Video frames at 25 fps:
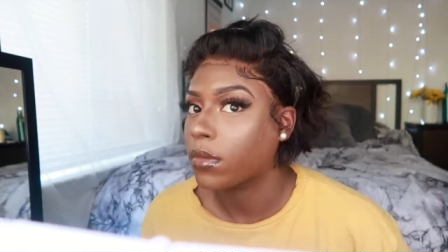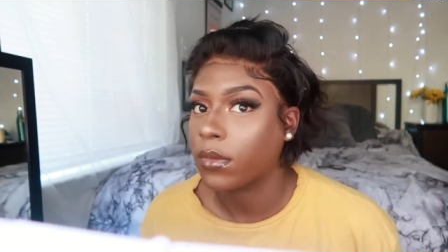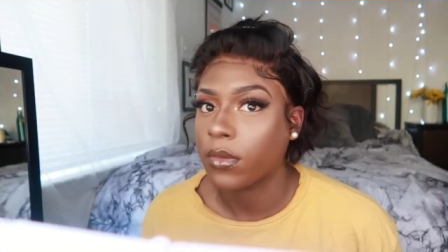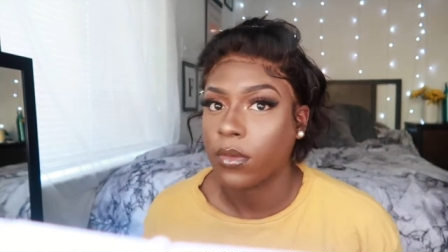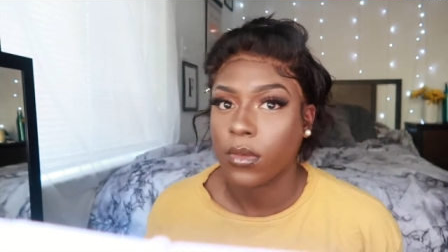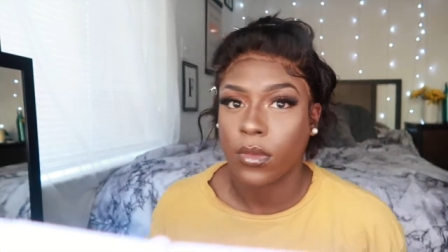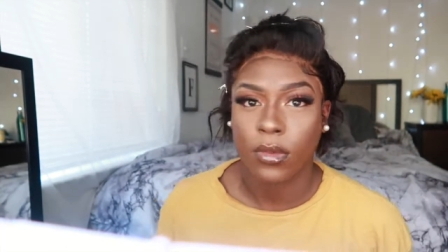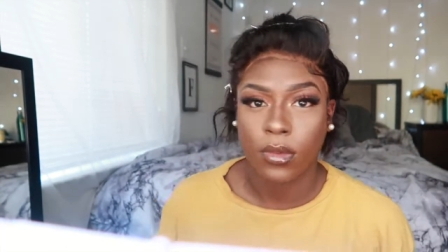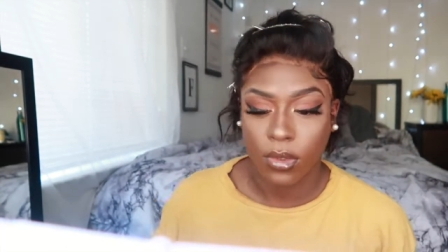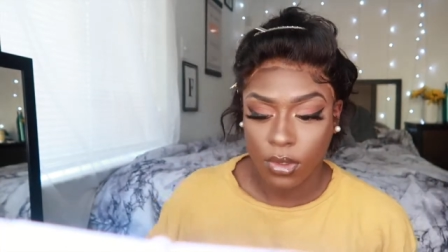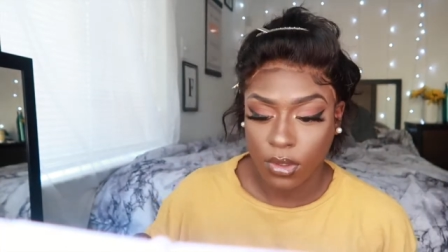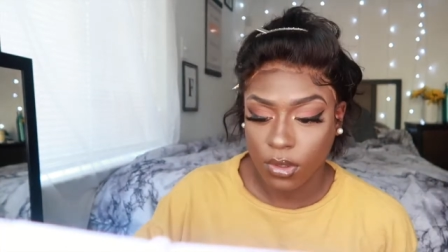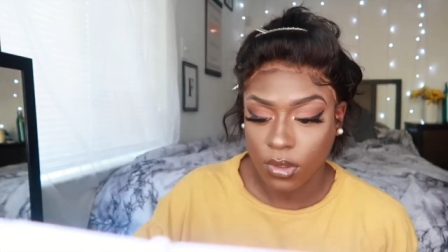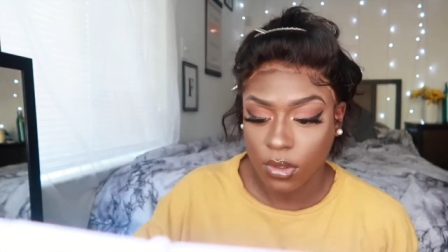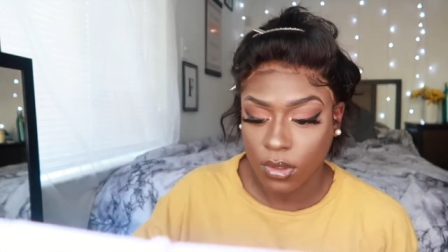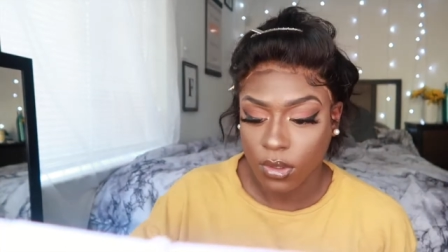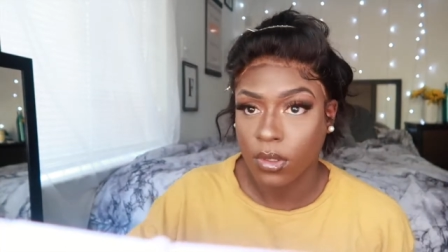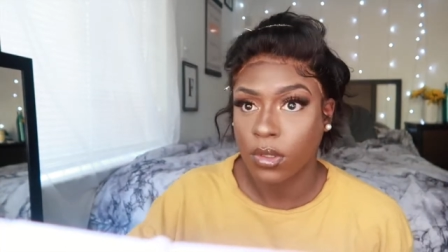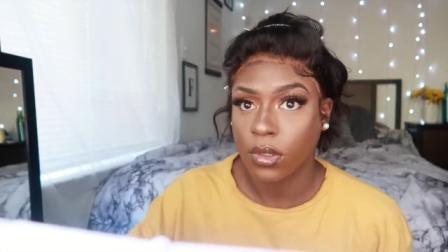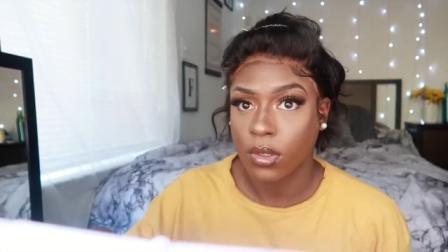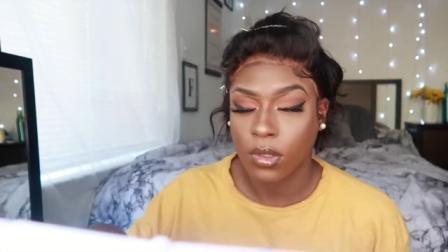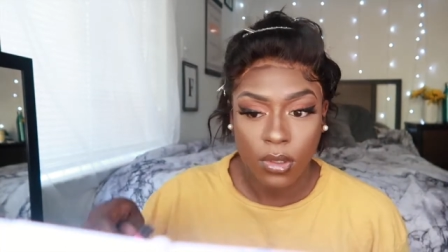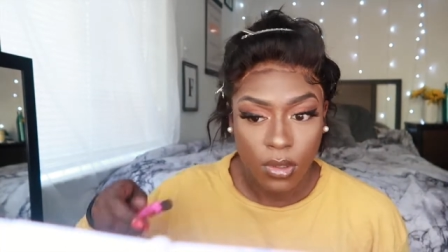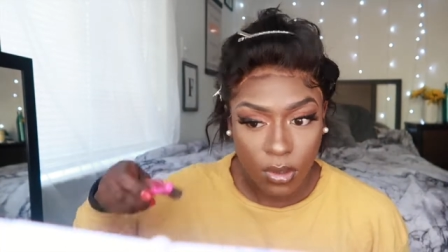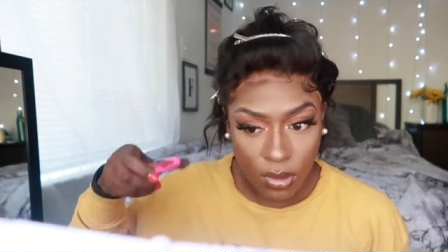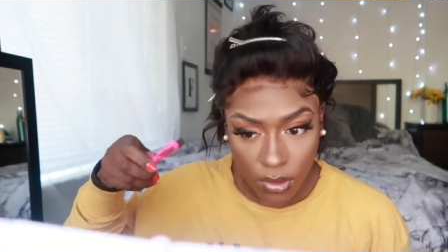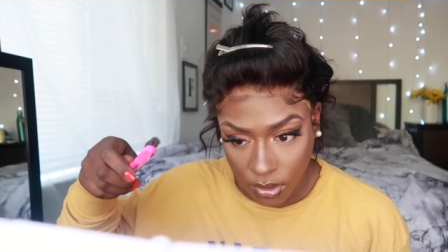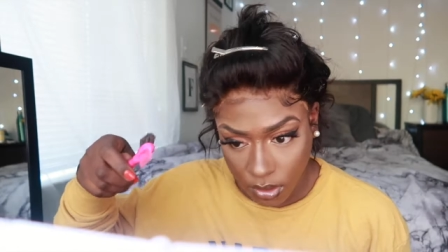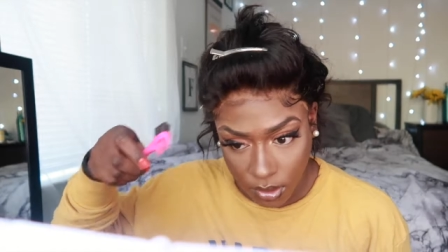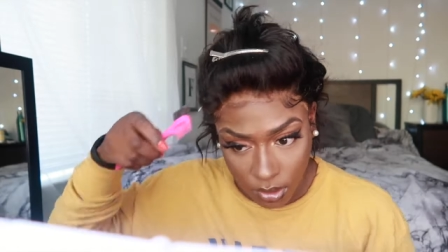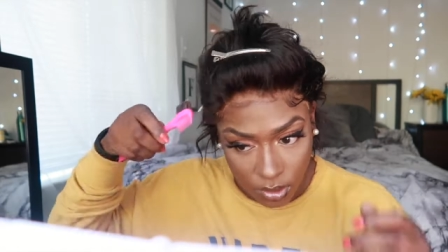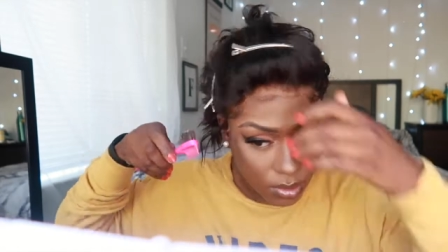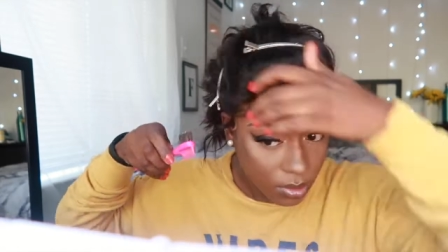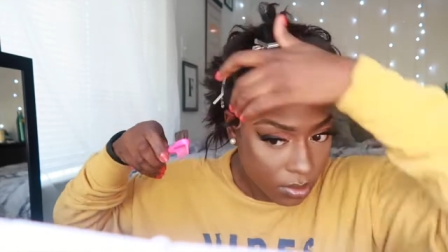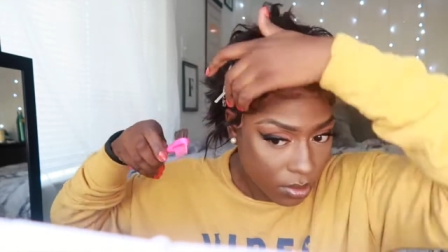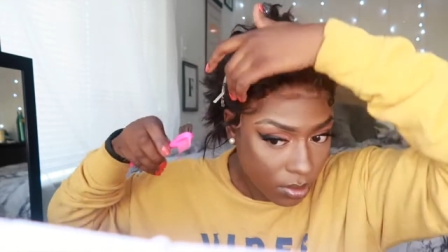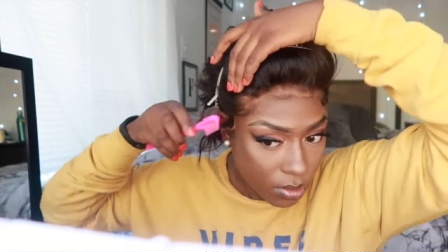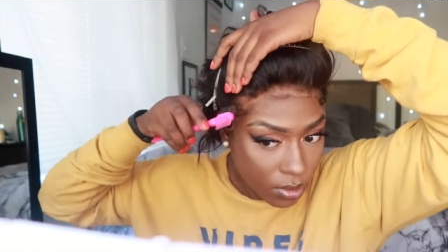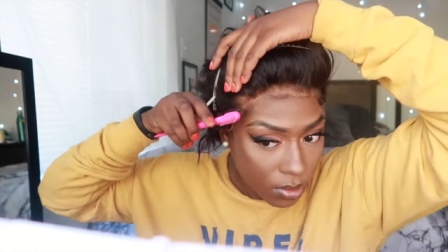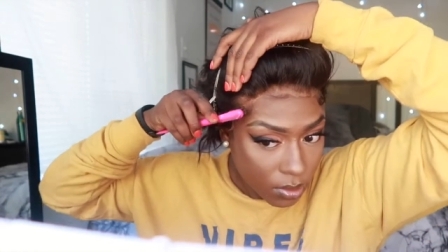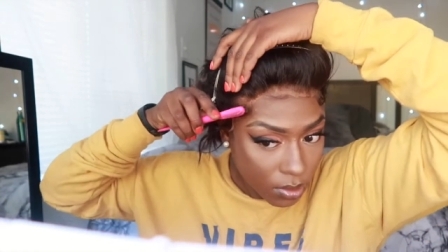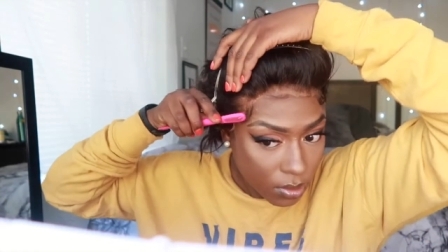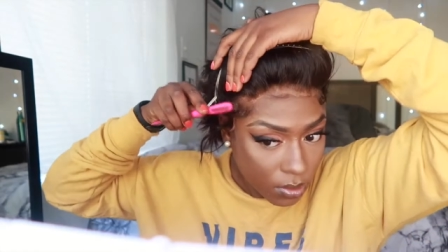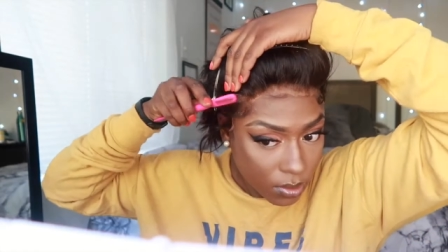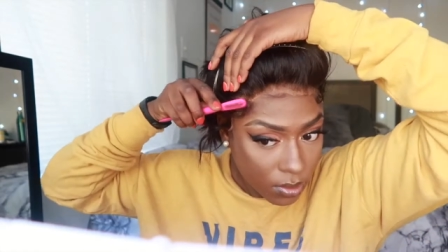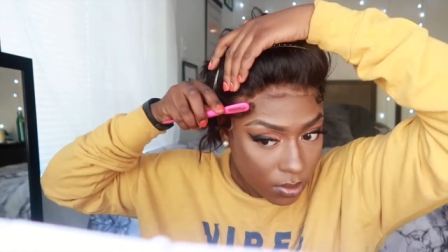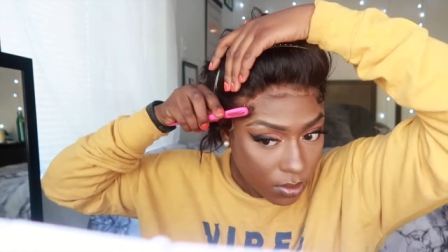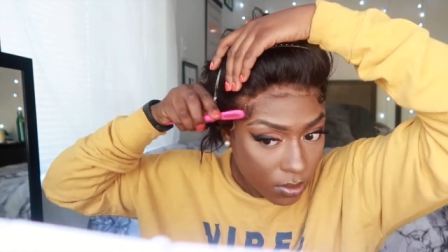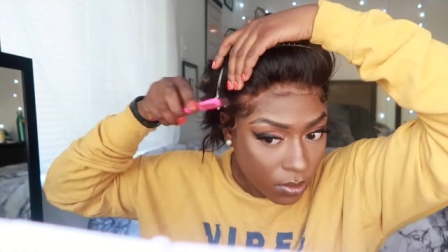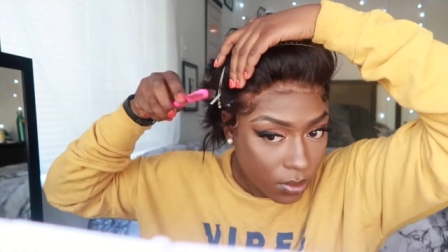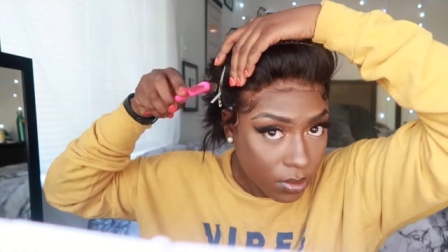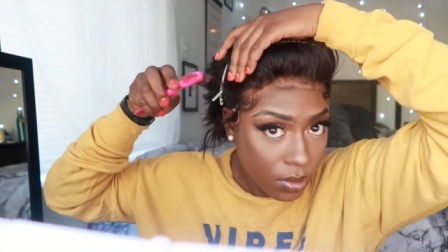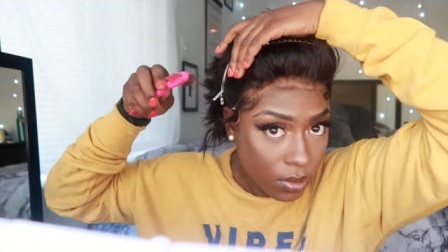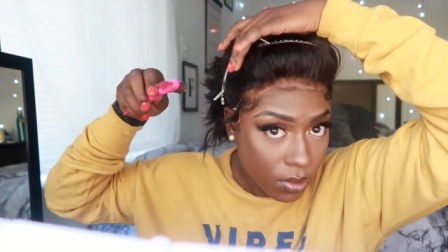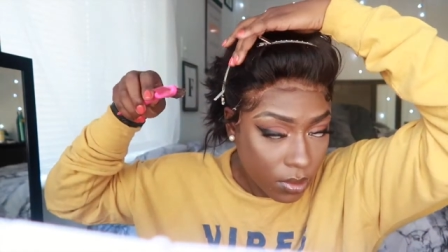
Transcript: Josh make my head sound crazy.